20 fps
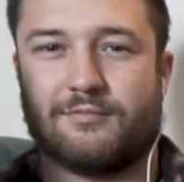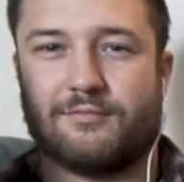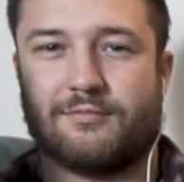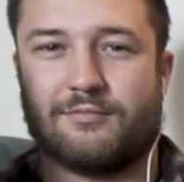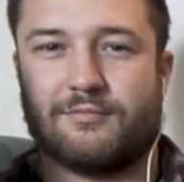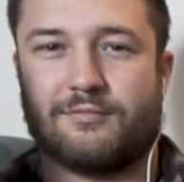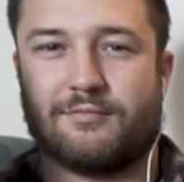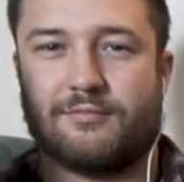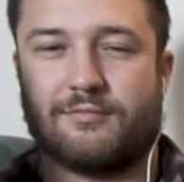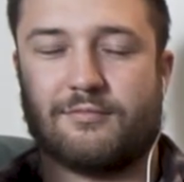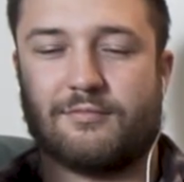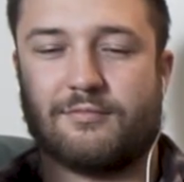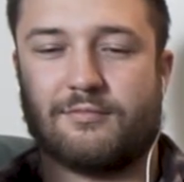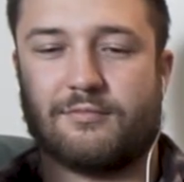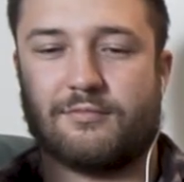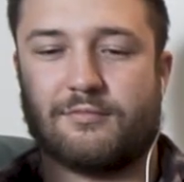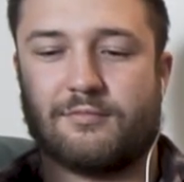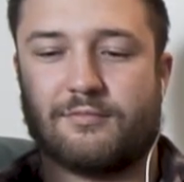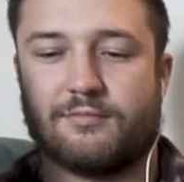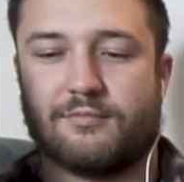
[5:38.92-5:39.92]

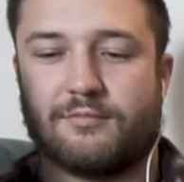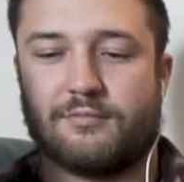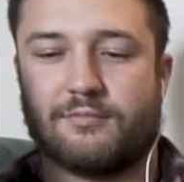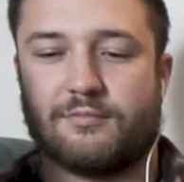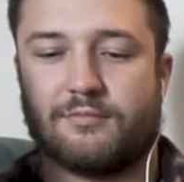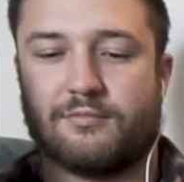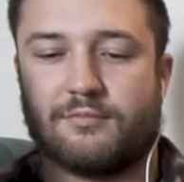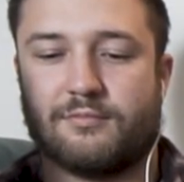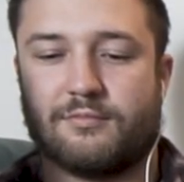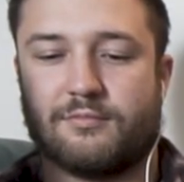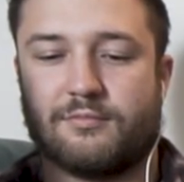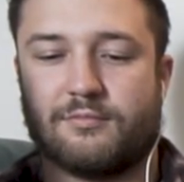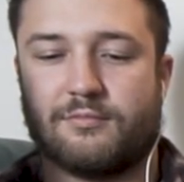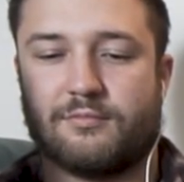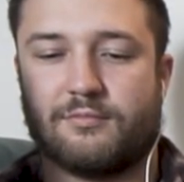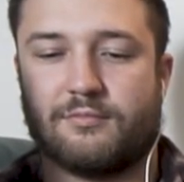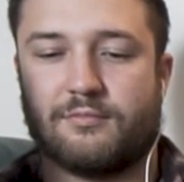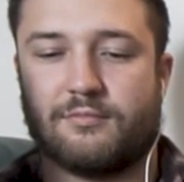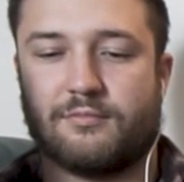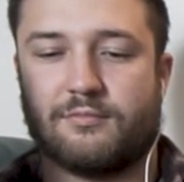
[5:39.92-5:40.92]

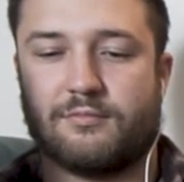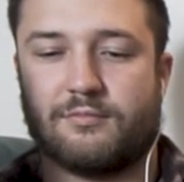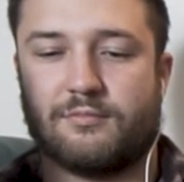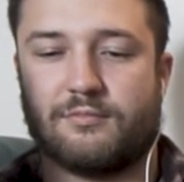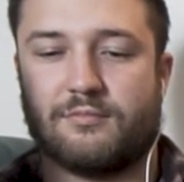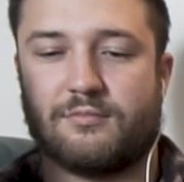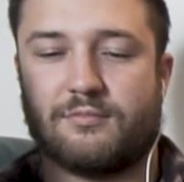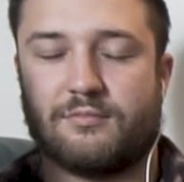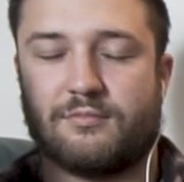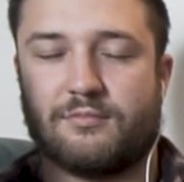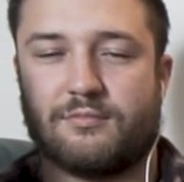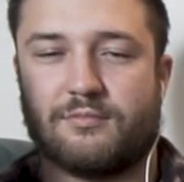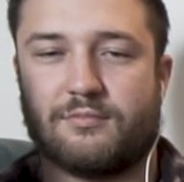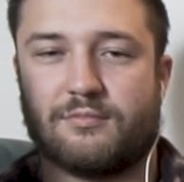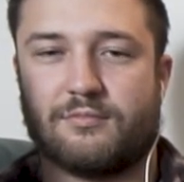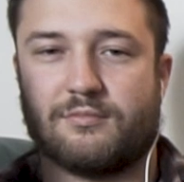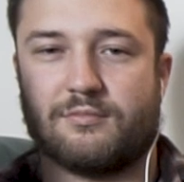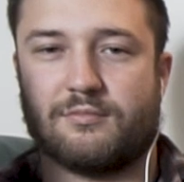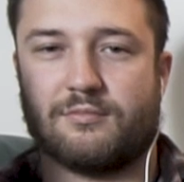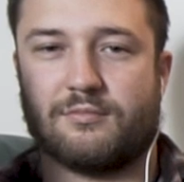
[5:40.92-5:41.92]

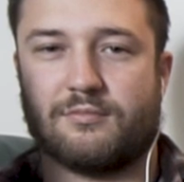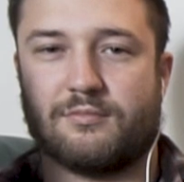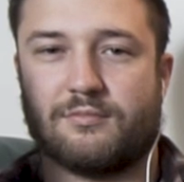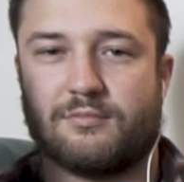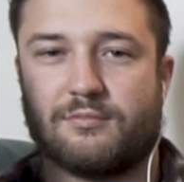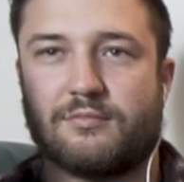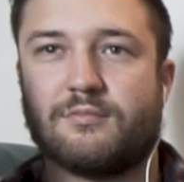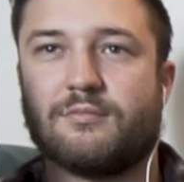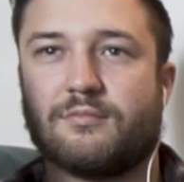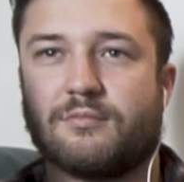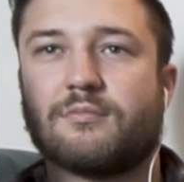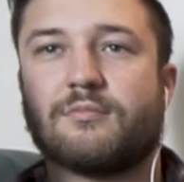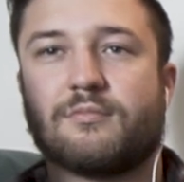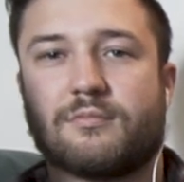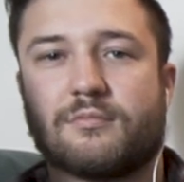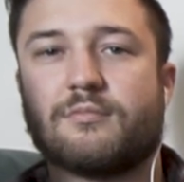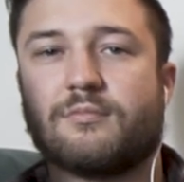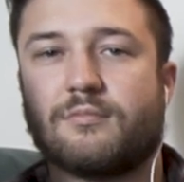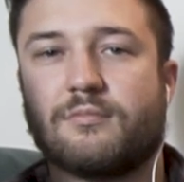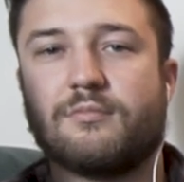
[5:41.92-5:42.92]

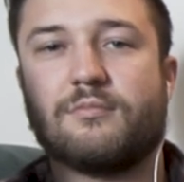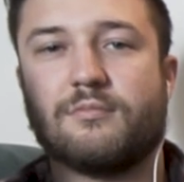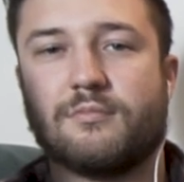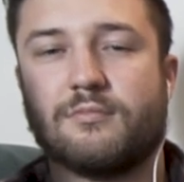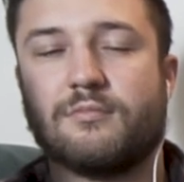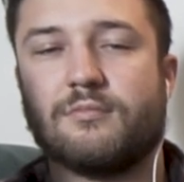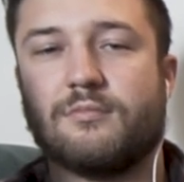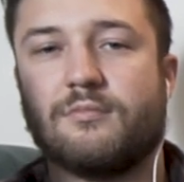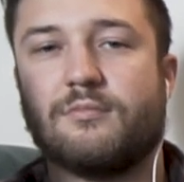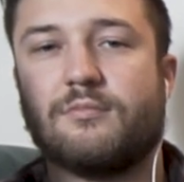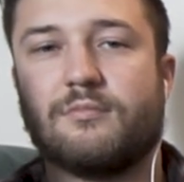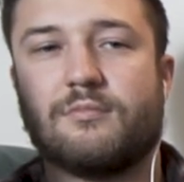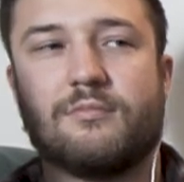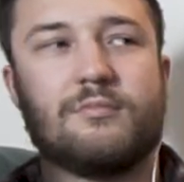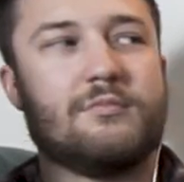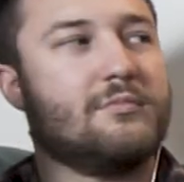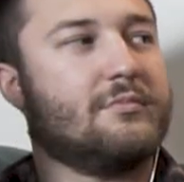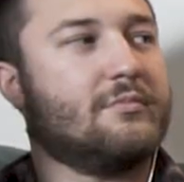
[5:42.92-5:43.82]
No words are spoken by the person on screen.